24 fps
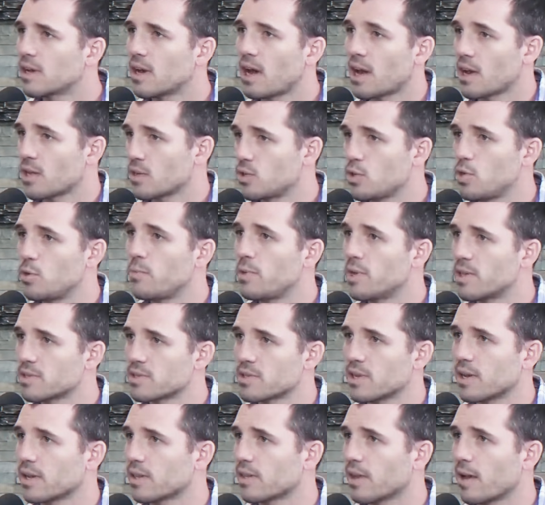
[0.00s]
kind of 2
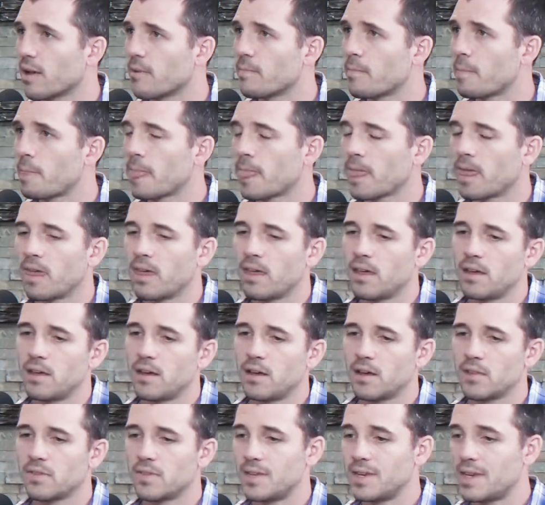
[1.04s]
minutes like that.
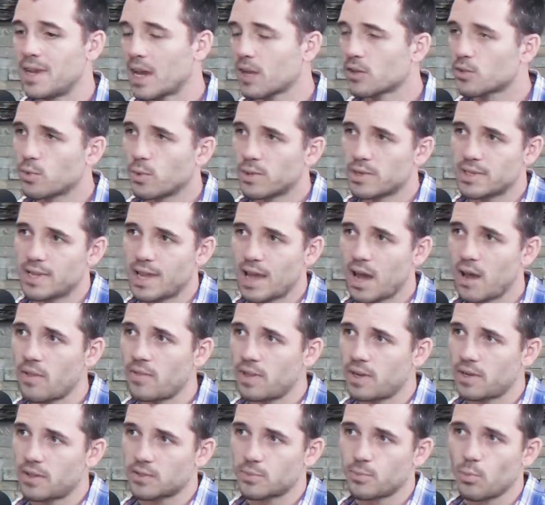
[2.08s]
The next one down
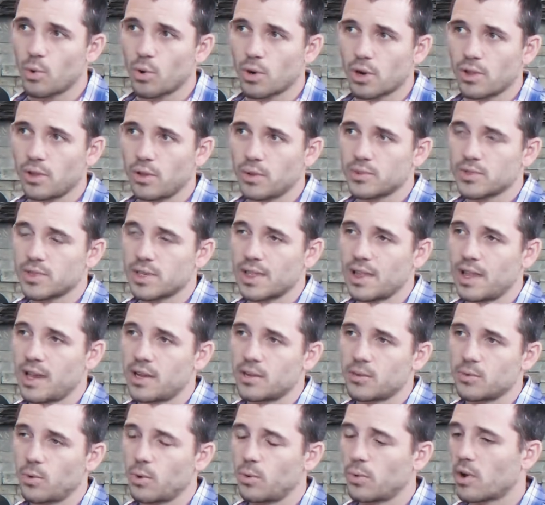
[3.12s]
then is more closely
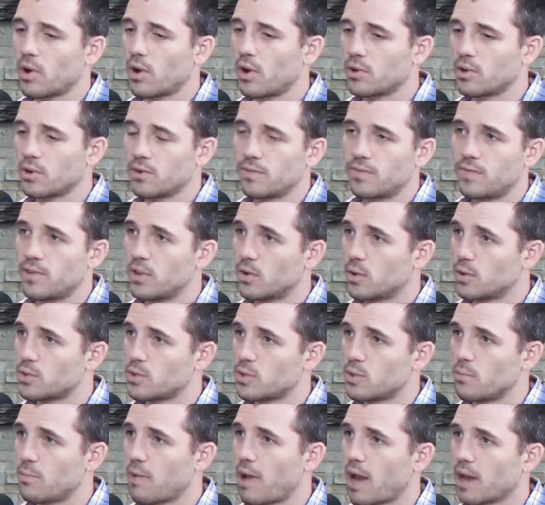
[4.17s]
aligned to what we'll call your
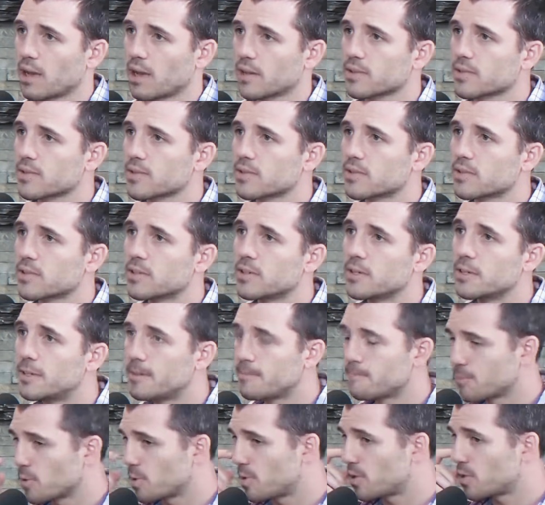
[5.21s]
VO2 max.
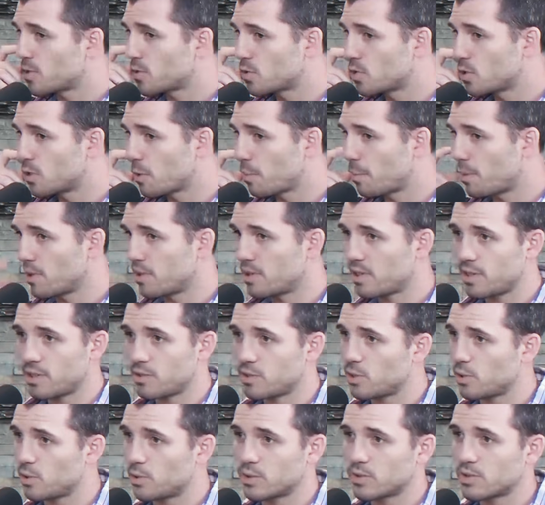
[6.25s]
So this is your ability
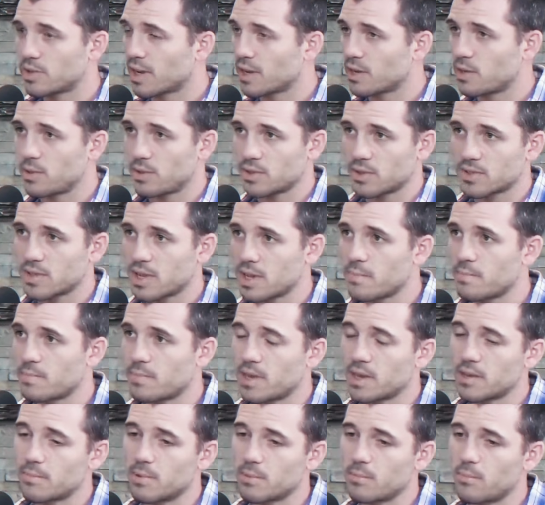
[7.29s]
to kind of do the same
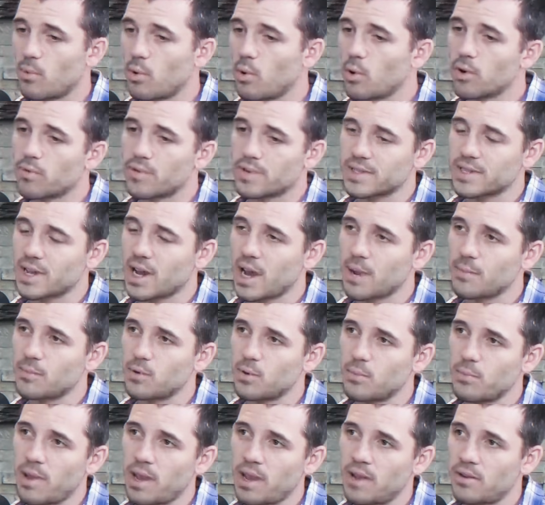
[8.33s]
thing, but more of a time
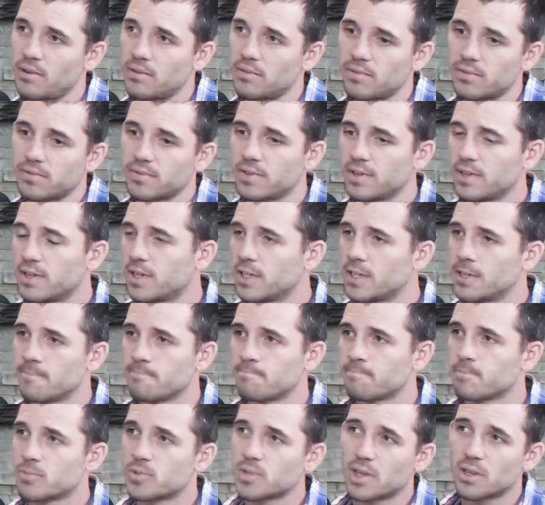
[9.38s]
domain of,
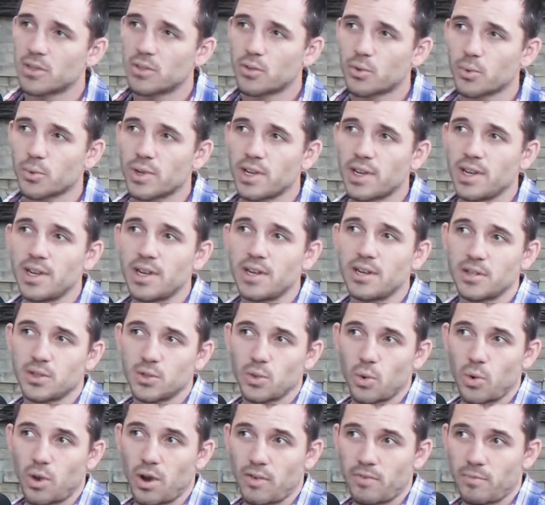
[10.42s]
say, 3 to
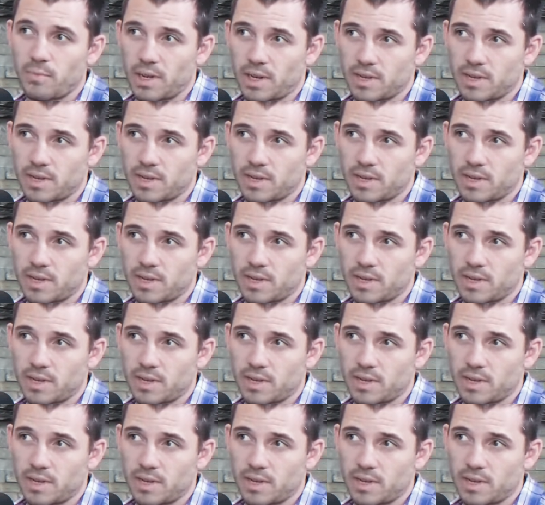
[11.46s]
12